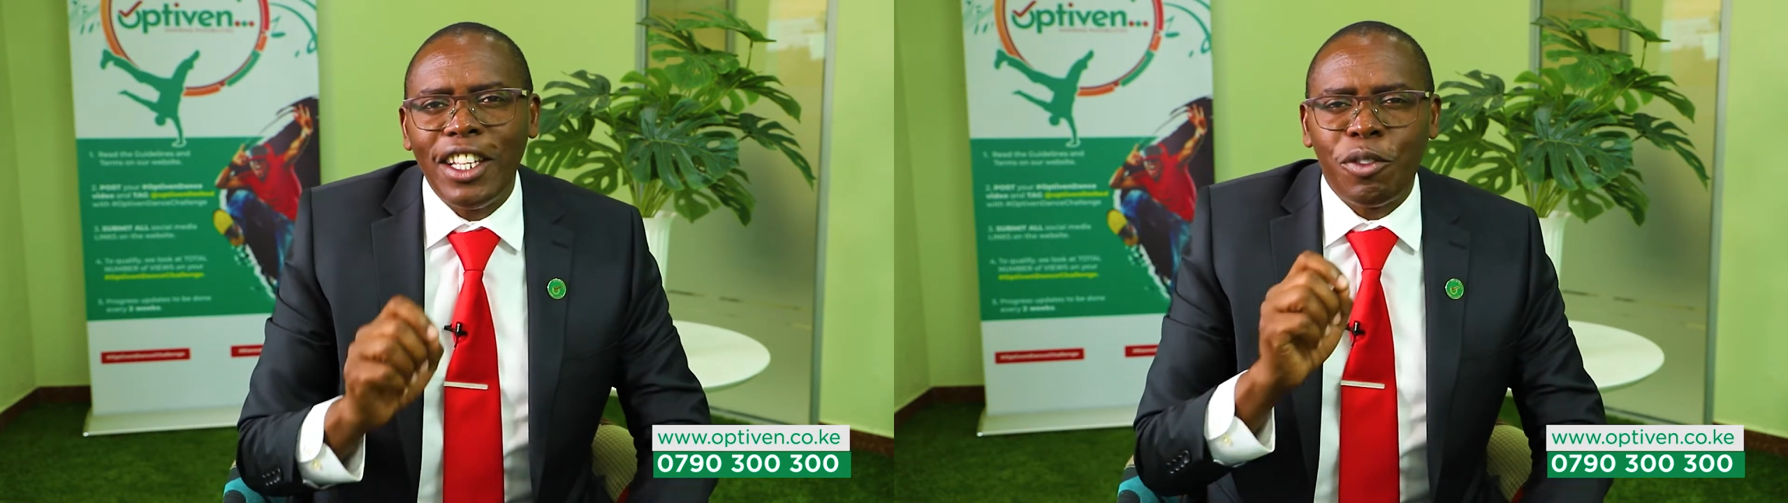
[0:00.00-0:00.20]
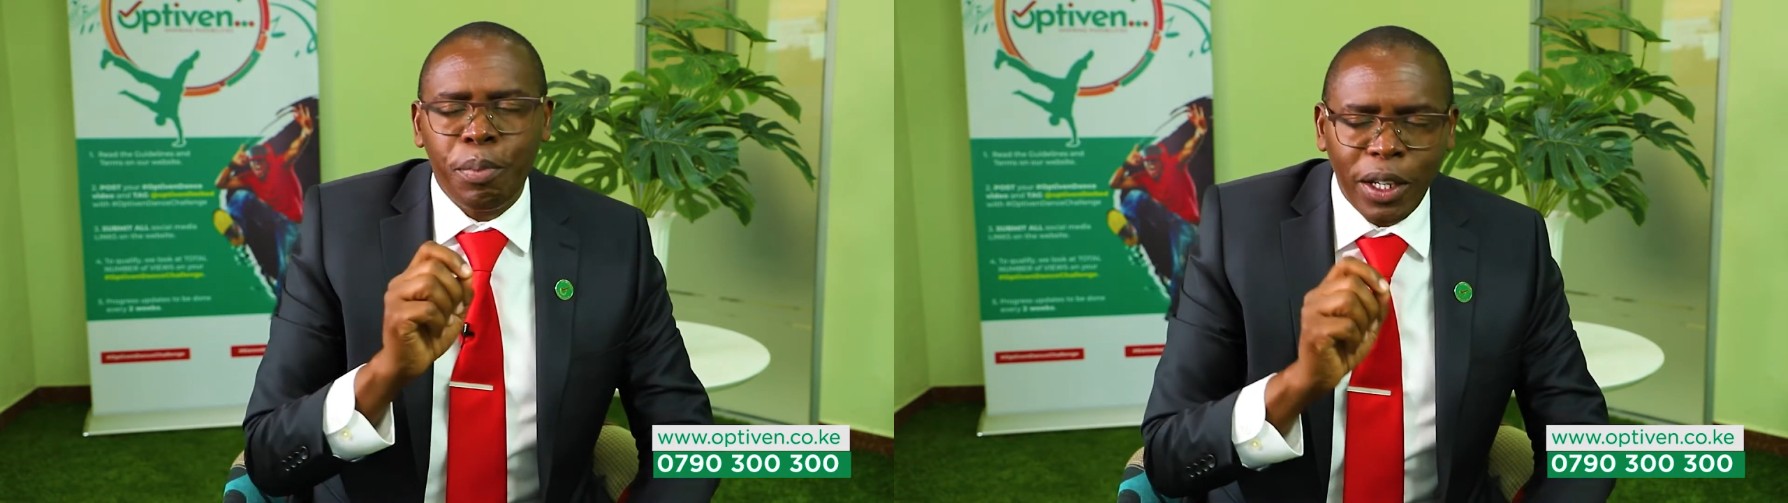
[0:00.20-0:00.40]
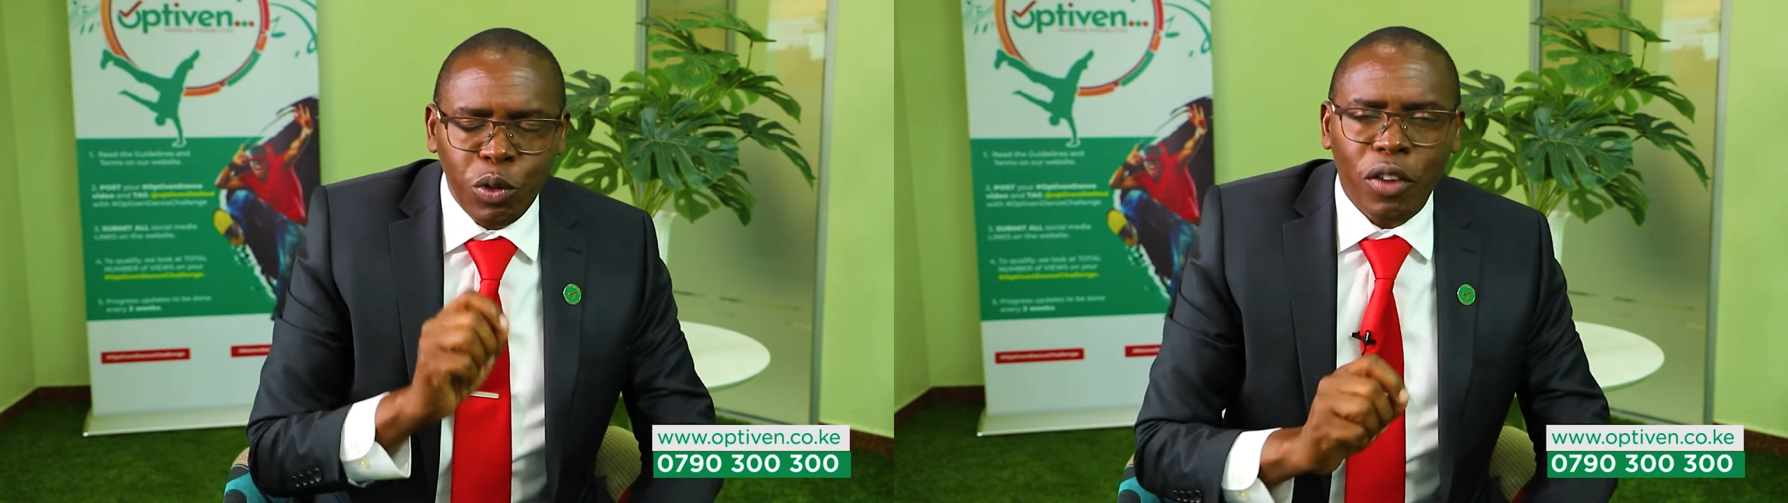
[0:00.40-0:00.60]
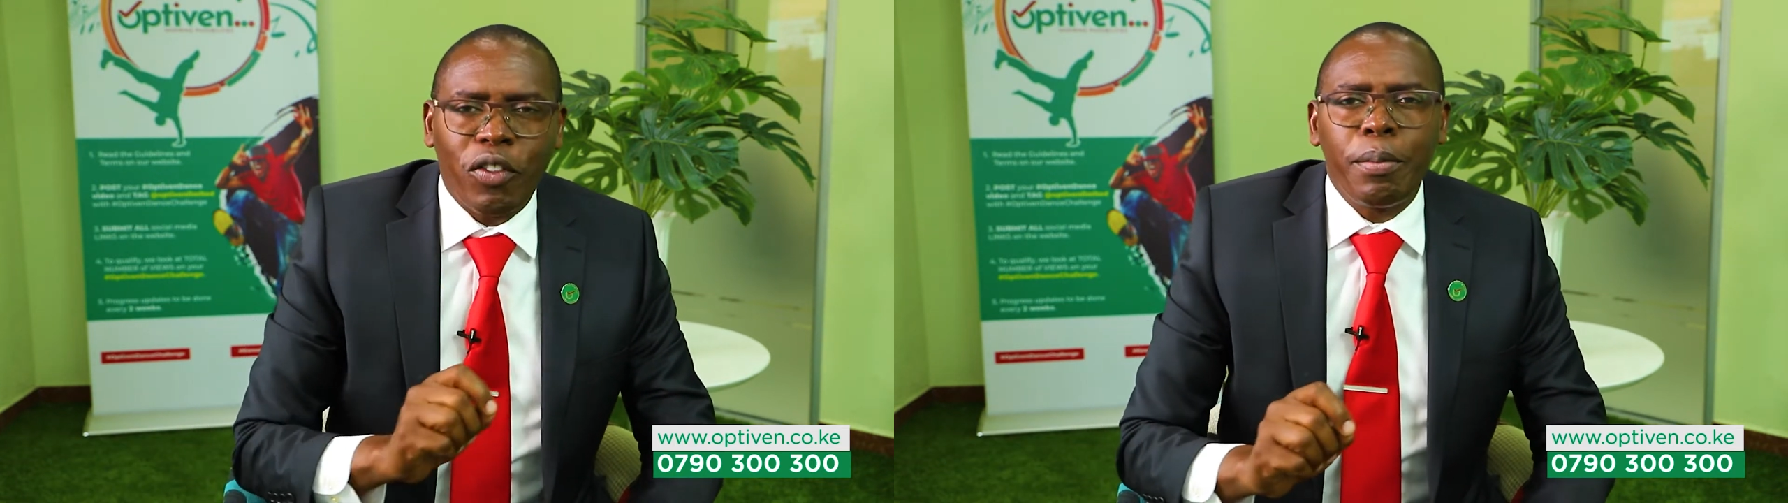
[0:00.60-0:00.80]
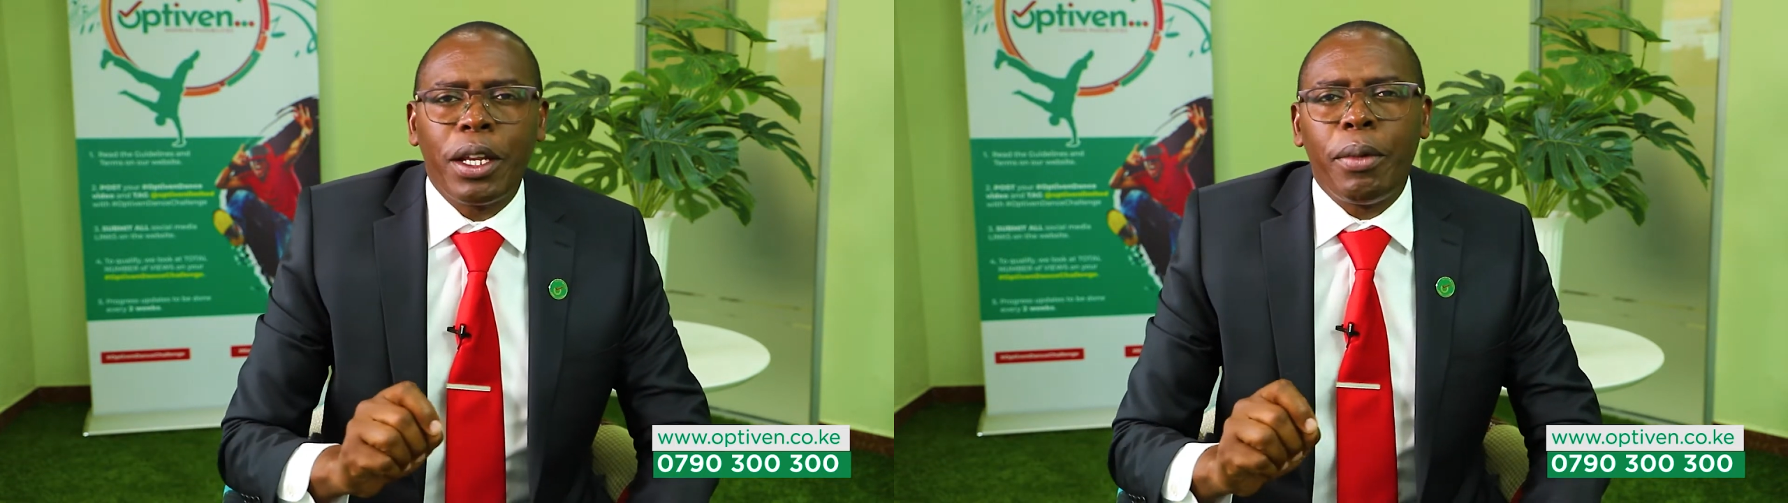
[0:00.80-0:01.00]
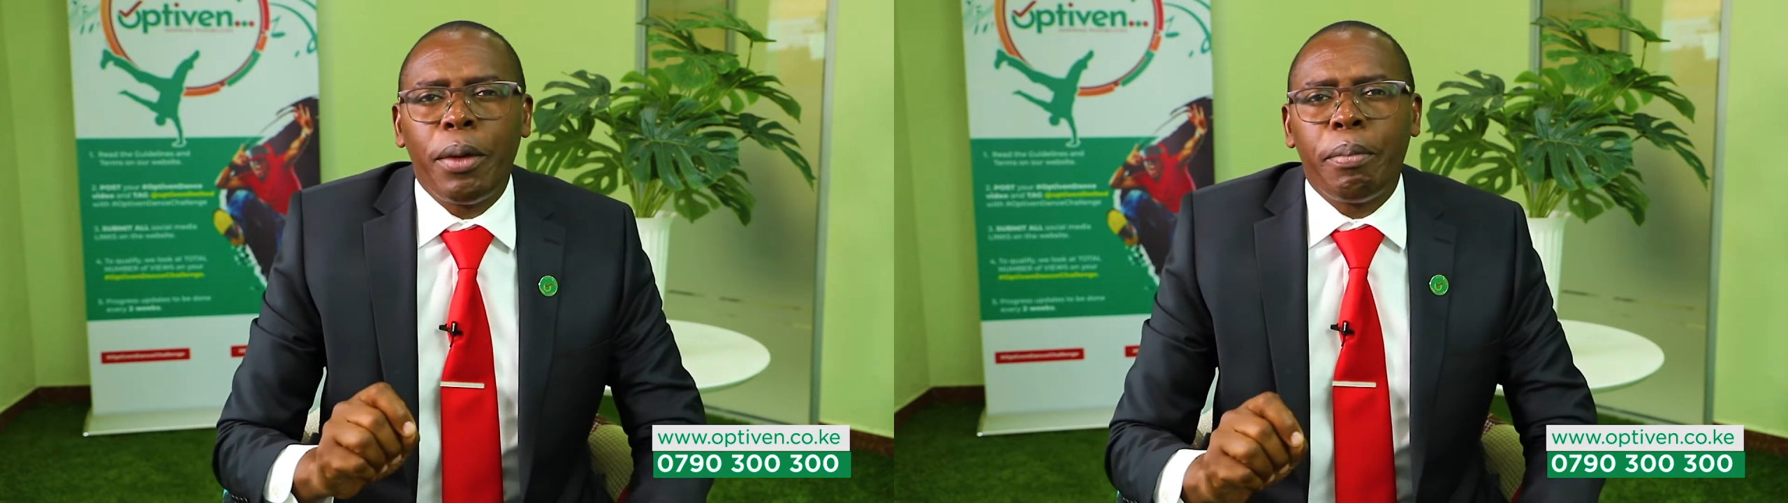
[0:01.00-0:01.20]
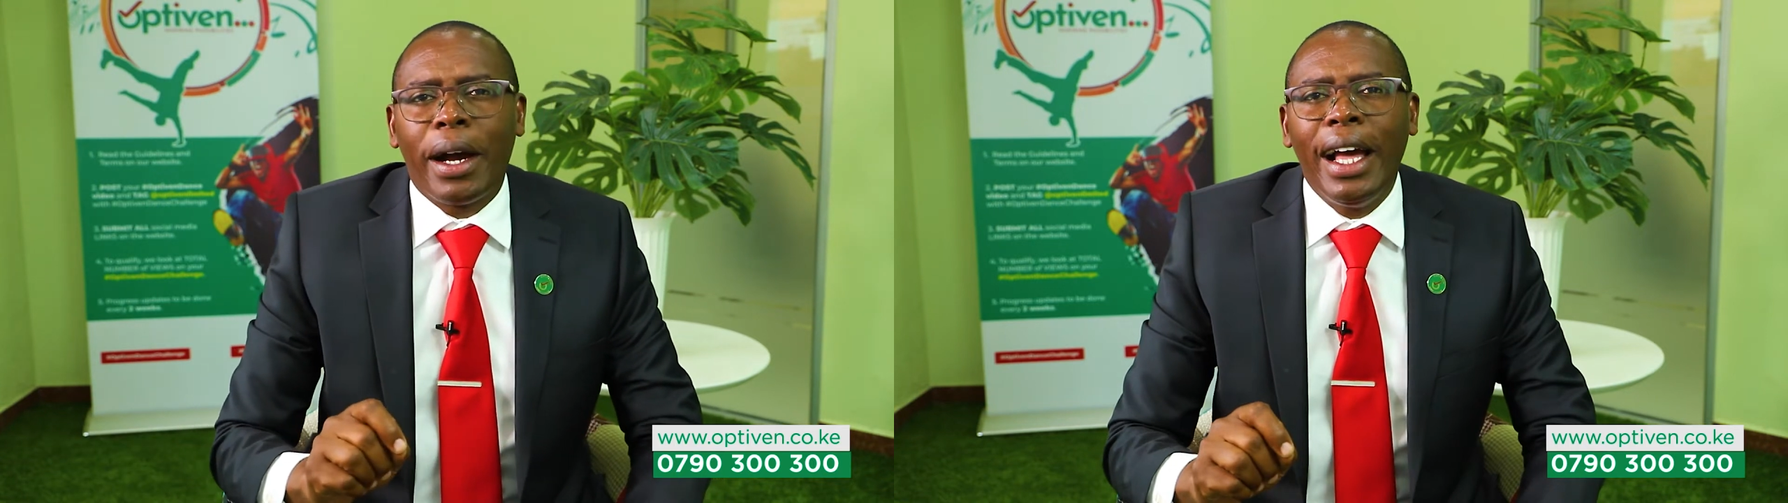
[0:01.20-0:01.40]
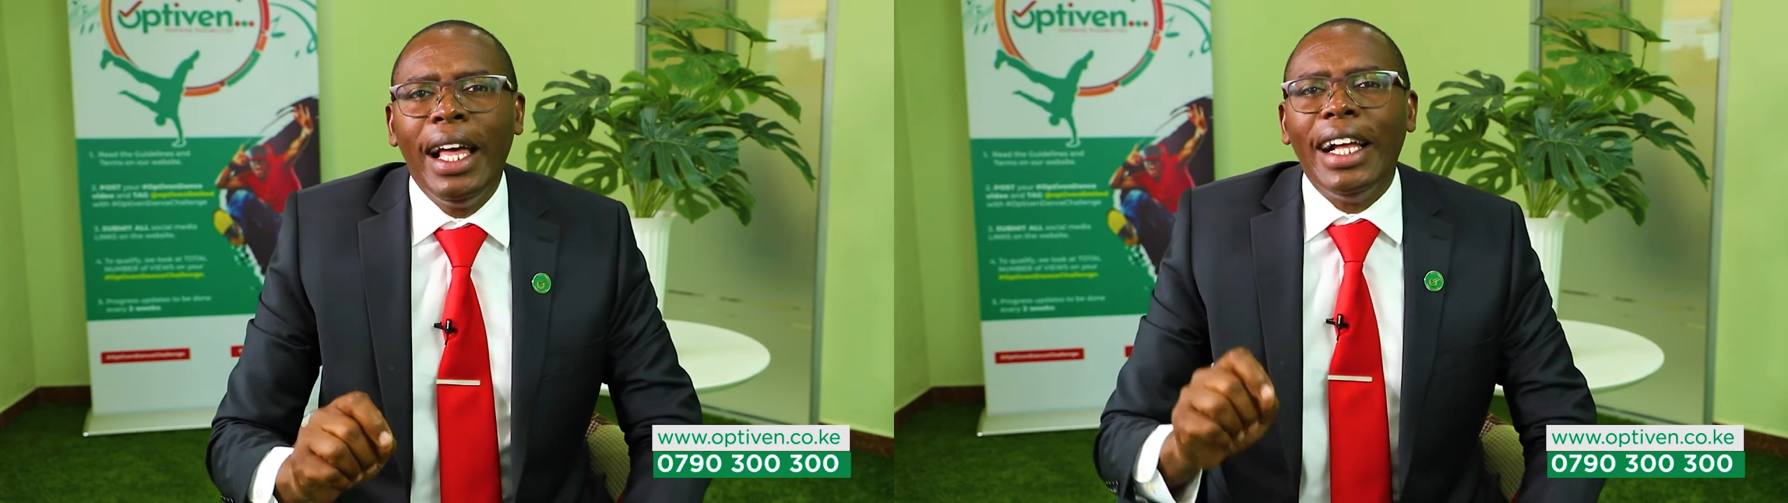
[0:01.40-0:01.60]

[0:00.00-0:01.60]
respect your family member,